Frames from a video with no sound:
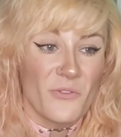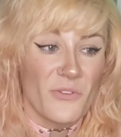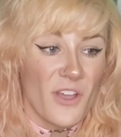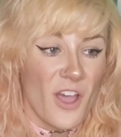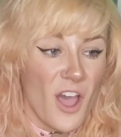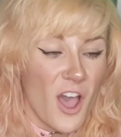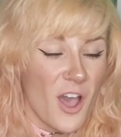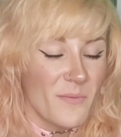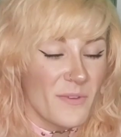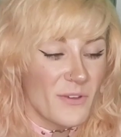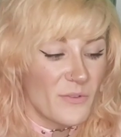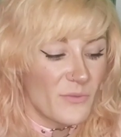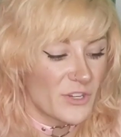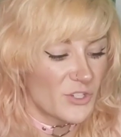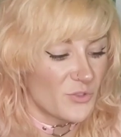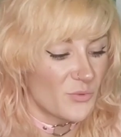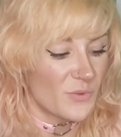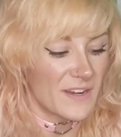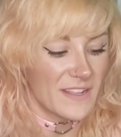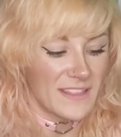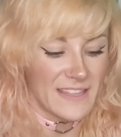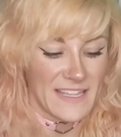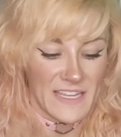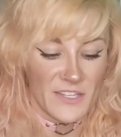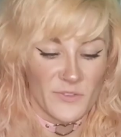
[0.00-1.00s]
Comment which
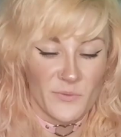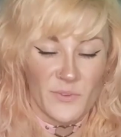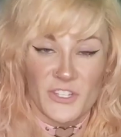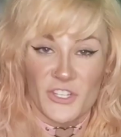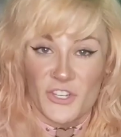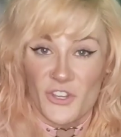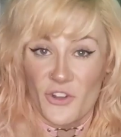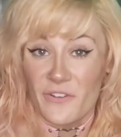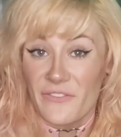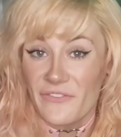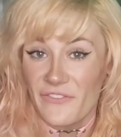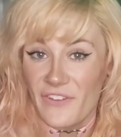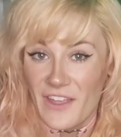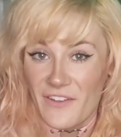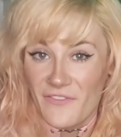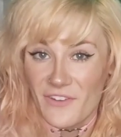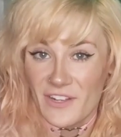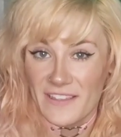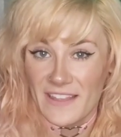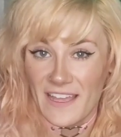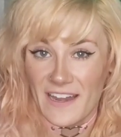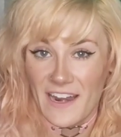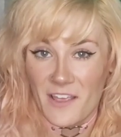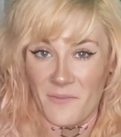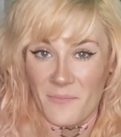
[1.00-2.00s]
one of these was your favorite
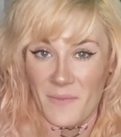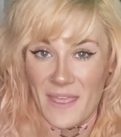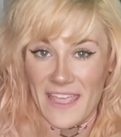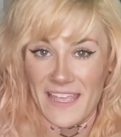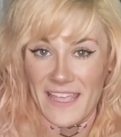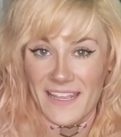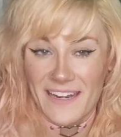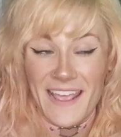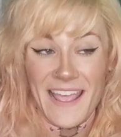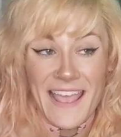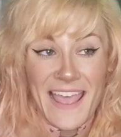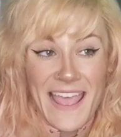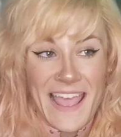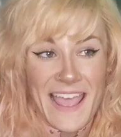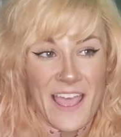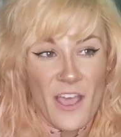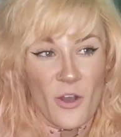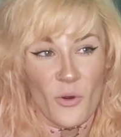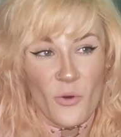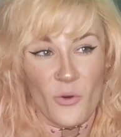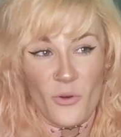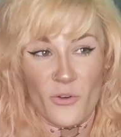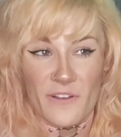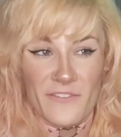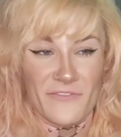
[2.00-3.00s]
that I made.
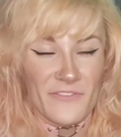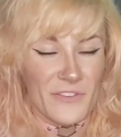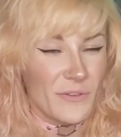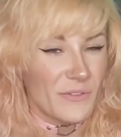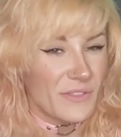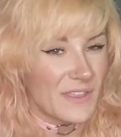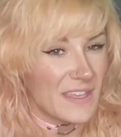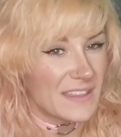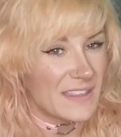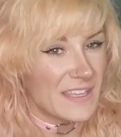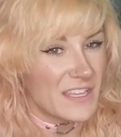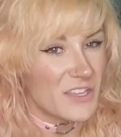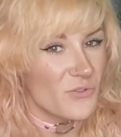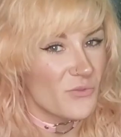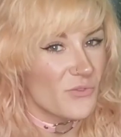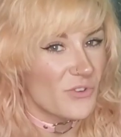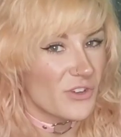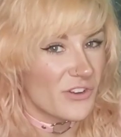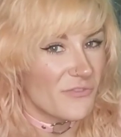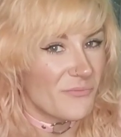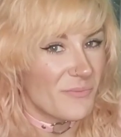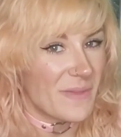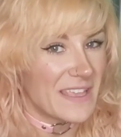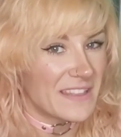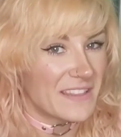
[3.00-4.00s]
Or if you think that you could
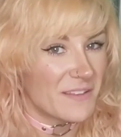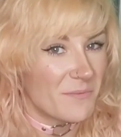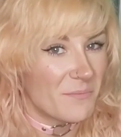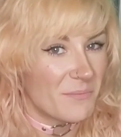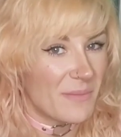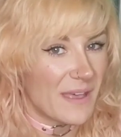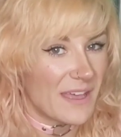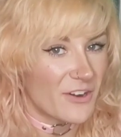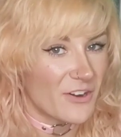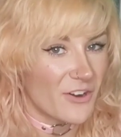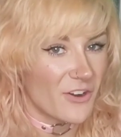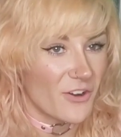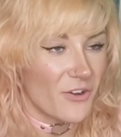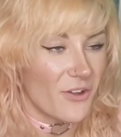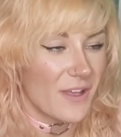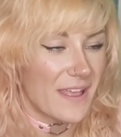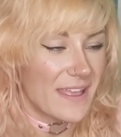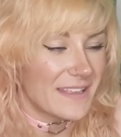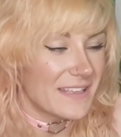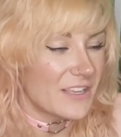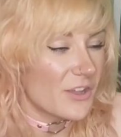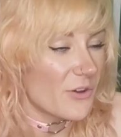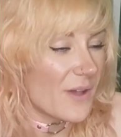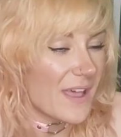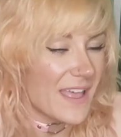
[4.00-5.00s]
have made them better,
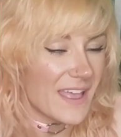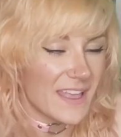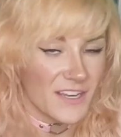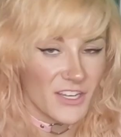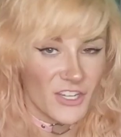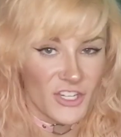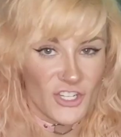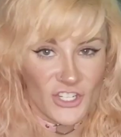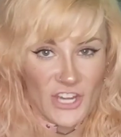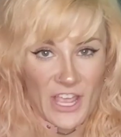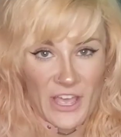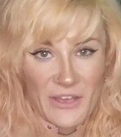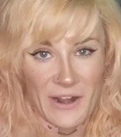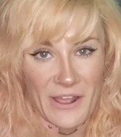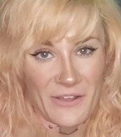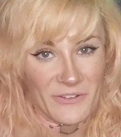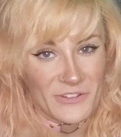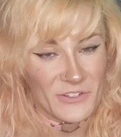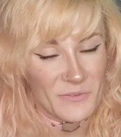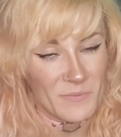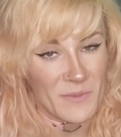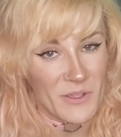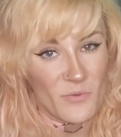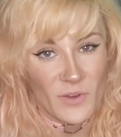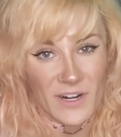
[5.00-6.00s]
go ahead and shout out
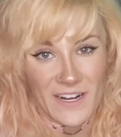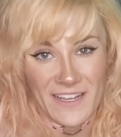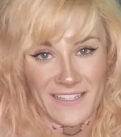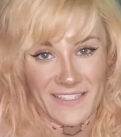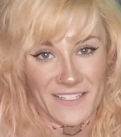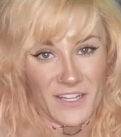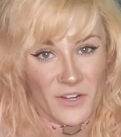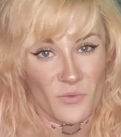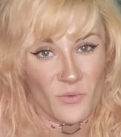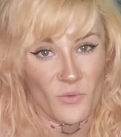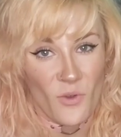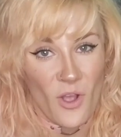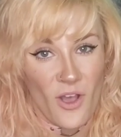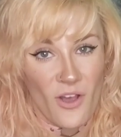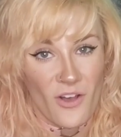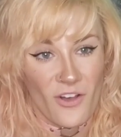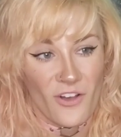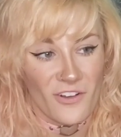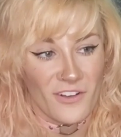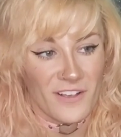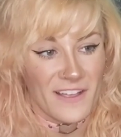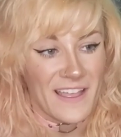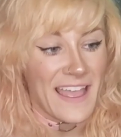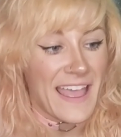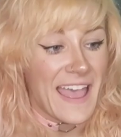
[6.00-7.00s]
to me what I did
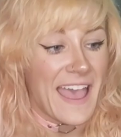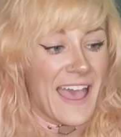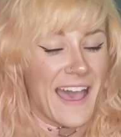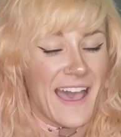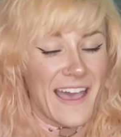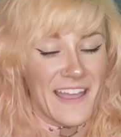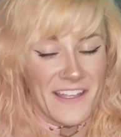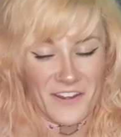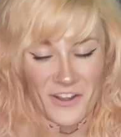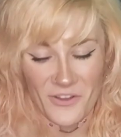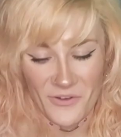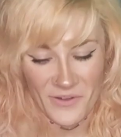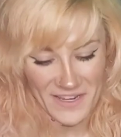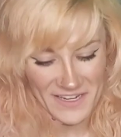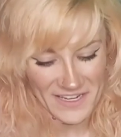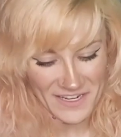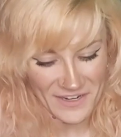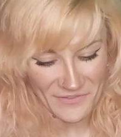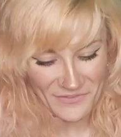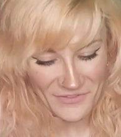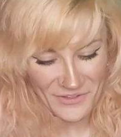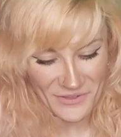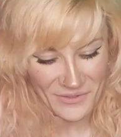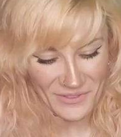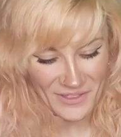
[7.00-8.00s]
wrong. I know I did a
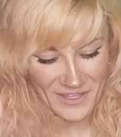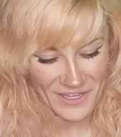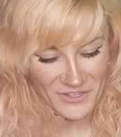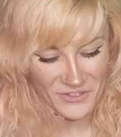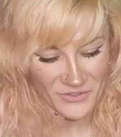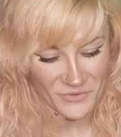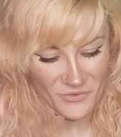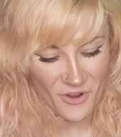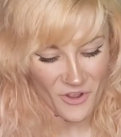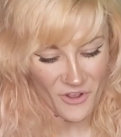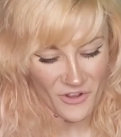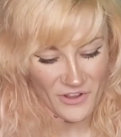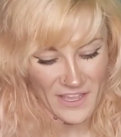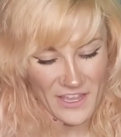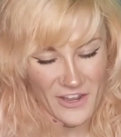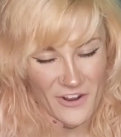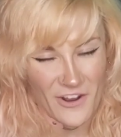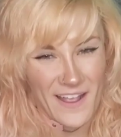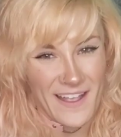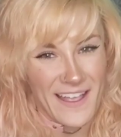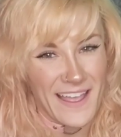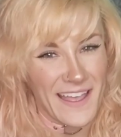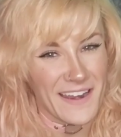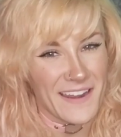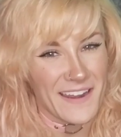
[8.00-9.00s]
few things wrong here.